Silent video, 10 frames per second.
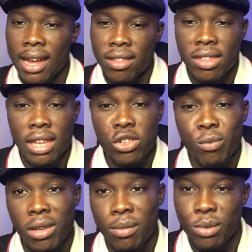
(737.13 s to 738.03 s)
And she tells
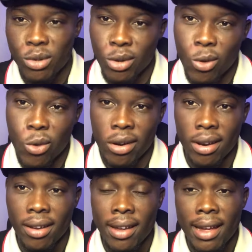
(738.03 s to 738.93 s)
you, babe, don't
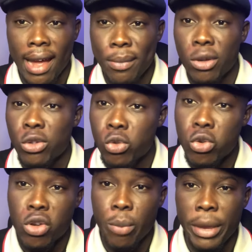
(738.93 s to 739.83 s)
worry. I'm going to
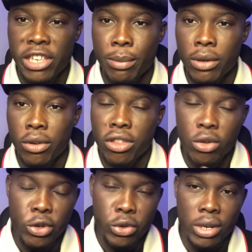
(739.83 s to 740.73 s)
cook your best meal.
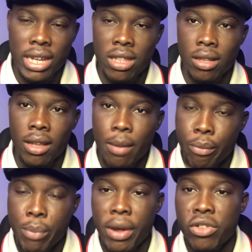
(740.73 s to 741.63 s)
She goes to the kitchen,
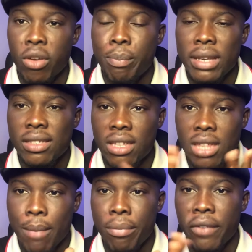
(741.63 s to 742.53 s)
prepares your best
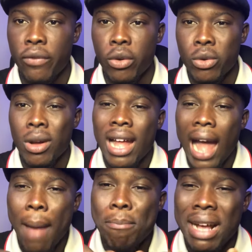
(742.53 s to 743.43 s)
dish and bring for you
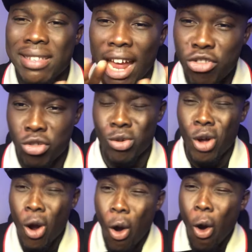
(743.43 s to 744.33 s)
and massage you.
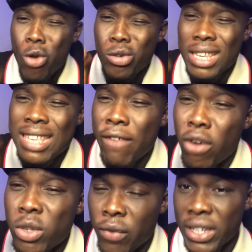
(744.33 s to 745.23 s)
All those things are
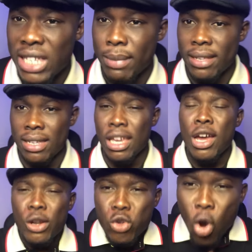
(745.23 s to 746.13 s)
forms of intimacy.
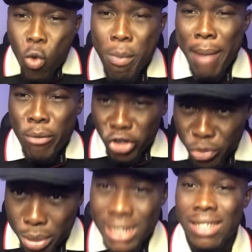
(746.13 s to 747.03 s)
Your woman
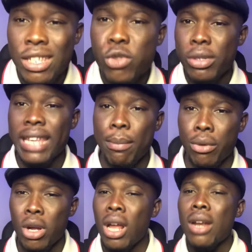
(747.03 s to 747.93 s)
must bring these things to the
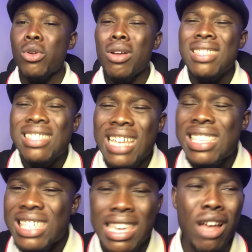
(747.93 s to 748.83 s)
table. Don't
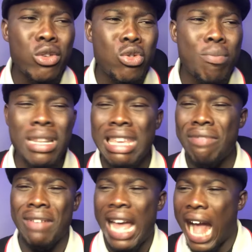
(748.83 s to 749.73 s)
date girls who
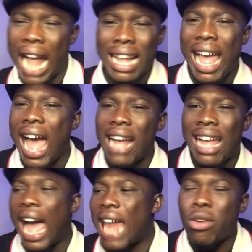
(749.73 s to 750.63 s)
believe,
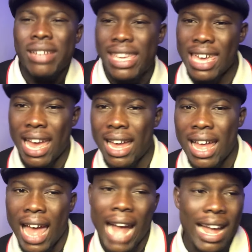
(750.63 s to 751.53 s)
I don't care.
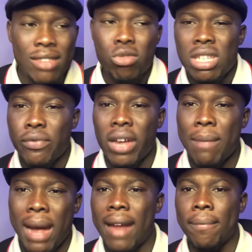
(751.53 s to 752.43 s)
I can't do this for
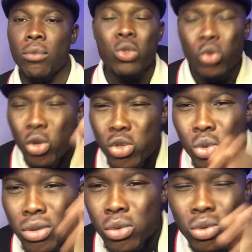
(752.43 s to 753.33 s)
a man.
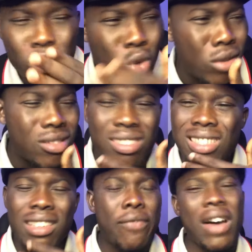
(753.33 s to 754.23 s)
Don't
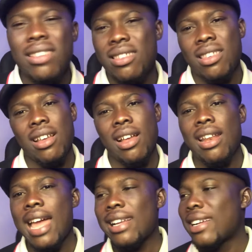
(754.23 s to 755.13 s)
fuck.
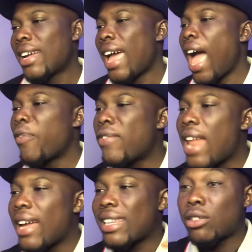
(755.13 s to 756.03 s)
Like, I
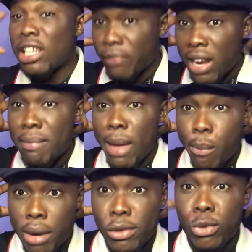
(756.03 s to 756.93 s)
feel like transferring my
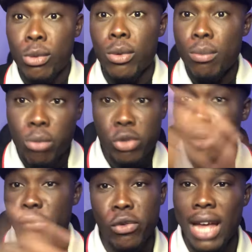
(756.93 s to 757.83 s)
brain to
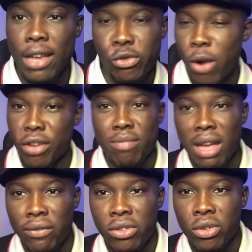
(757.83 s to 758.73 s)
most of you guys who are watching
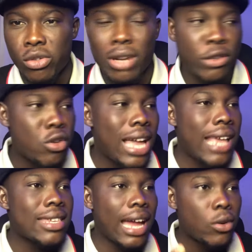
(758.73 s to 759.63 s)
my videos so that you
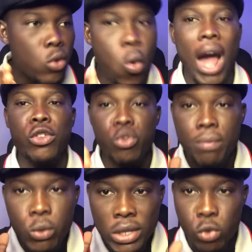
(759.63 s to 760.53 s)
guys can know how to
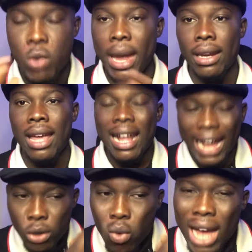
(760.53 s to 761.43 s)
be with women,
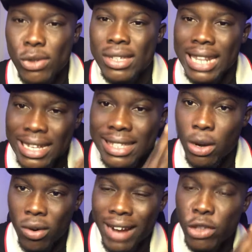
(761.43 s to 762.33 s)
can know how to select
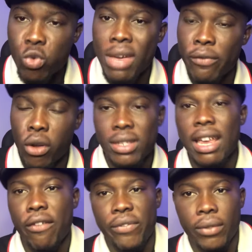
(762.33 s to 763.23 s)
the right women for
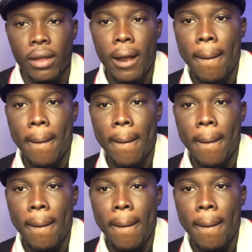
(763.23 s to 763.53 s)
yourself.